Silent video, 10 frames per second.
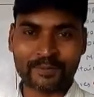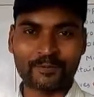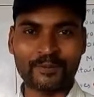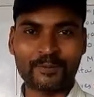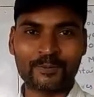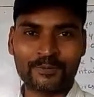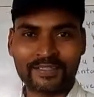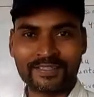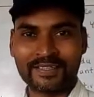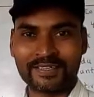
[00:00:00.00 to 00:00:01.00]
We use
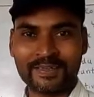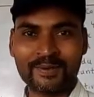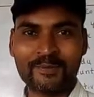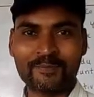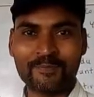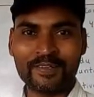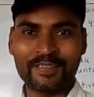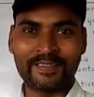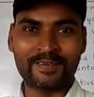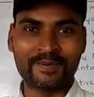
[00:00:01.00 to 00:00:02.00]
the
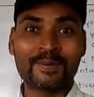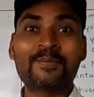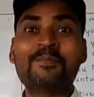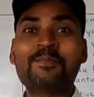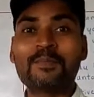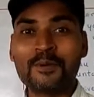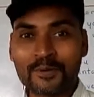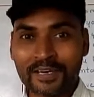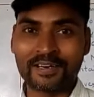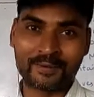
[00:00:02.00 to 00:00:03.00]
with
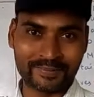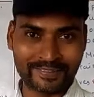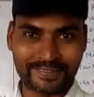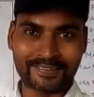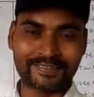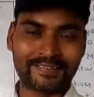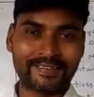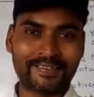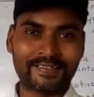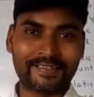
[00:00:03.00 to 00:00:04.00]
plural nouns,
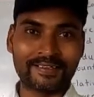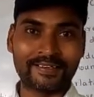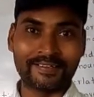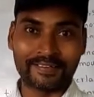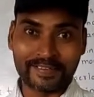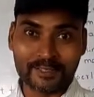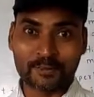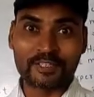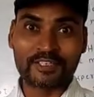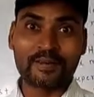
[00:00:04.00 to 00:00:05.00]

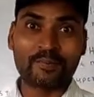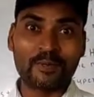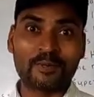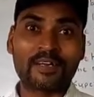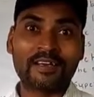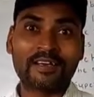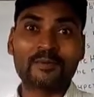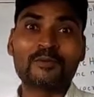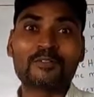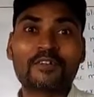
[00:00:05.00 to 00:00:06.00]
especially plural
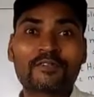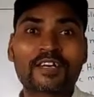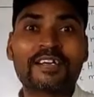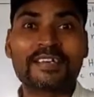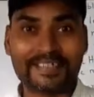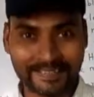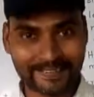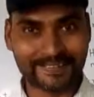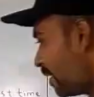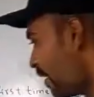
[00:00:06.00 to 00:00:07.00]
nouns of
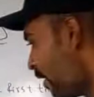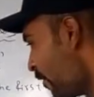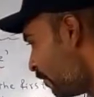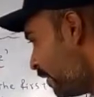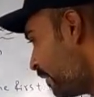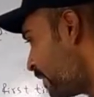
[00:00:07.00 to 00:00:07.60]
countries, with